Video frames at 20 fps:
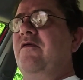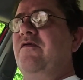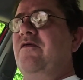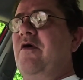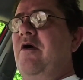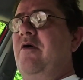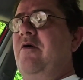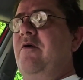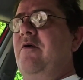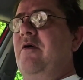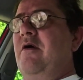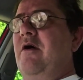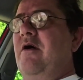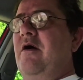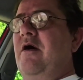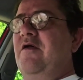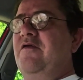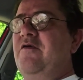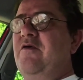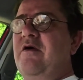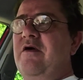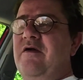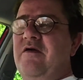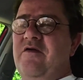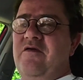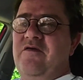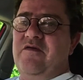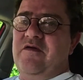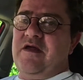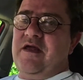So I do it
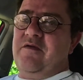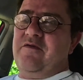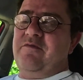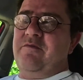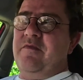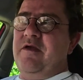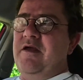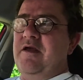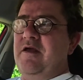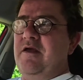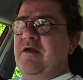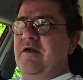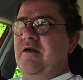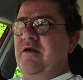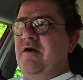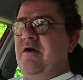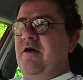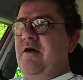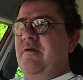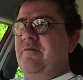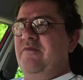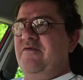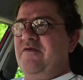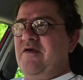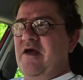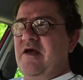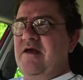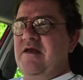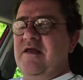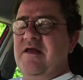because it keeps me um,
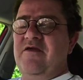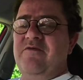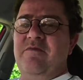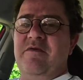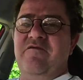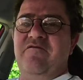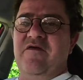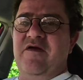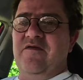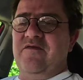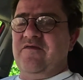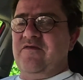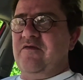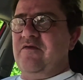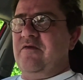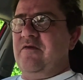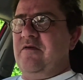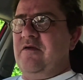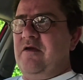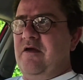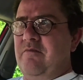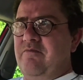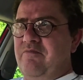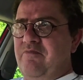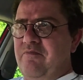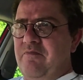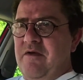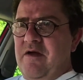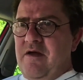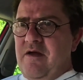sane. It gives me things, you know,
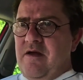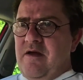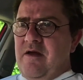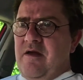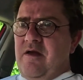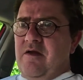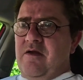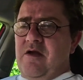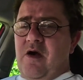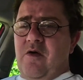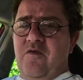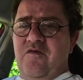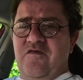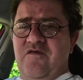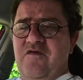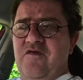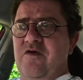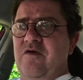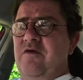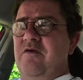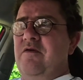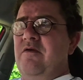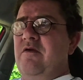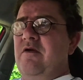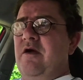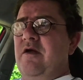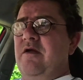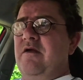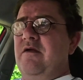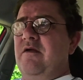goals to do.
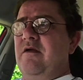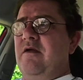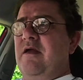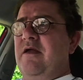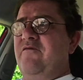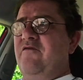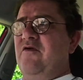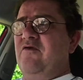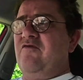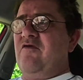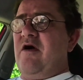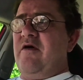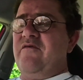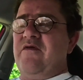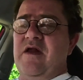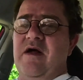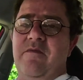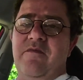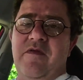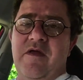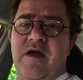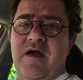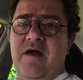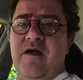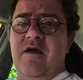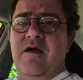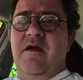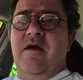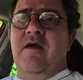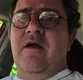Like even driving up
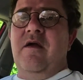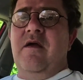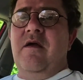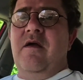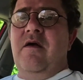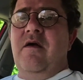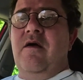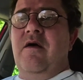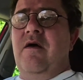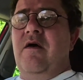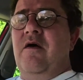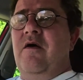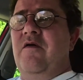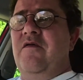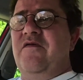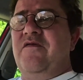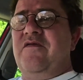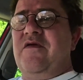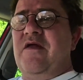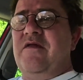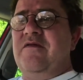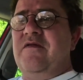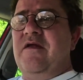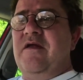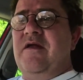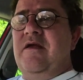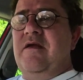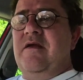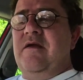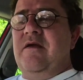there on
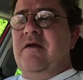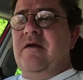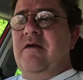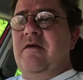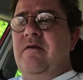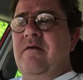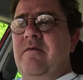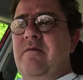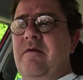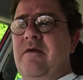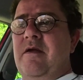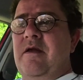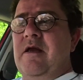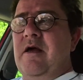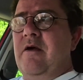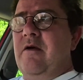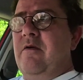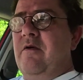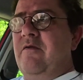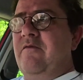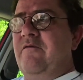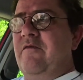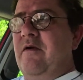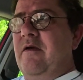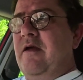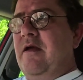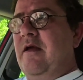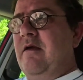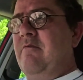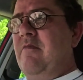Sunday, you know,
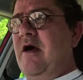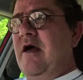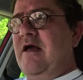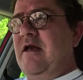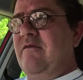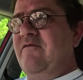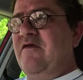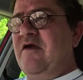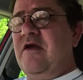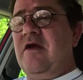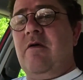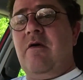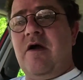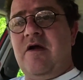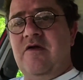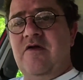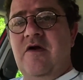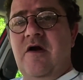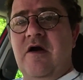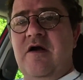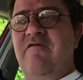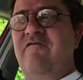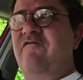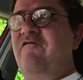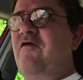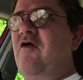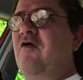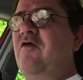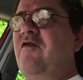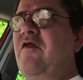in my head I'm thinking, oh, I can I can
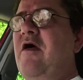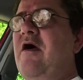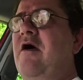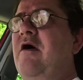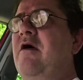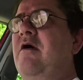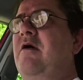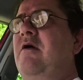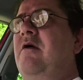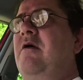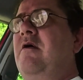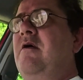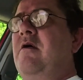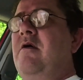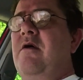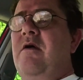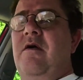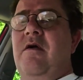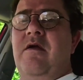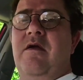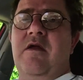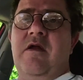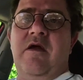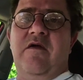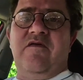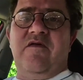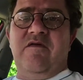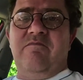vlog that, you know.